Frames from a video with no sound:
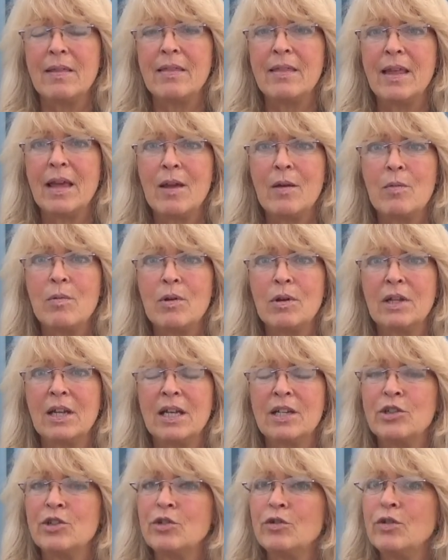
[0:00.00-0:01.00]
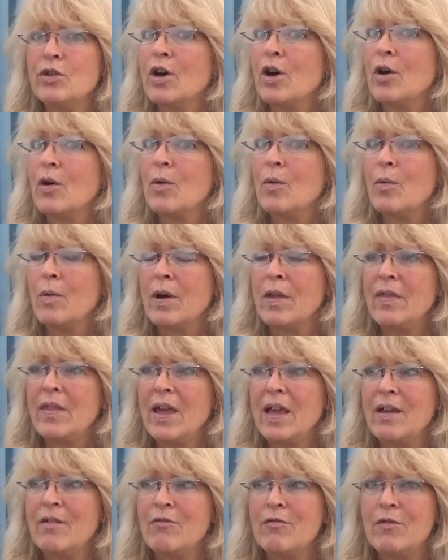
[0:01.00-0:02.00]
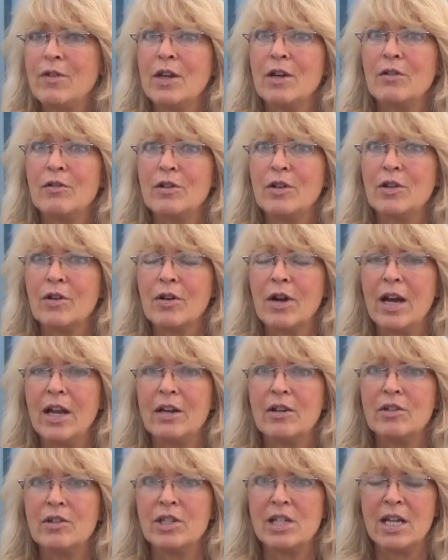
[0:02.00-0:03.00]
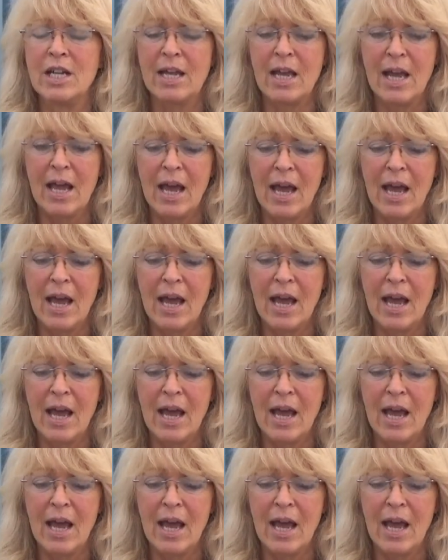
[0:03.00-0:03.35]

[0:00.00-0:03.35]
they will let you know when they feel your energy,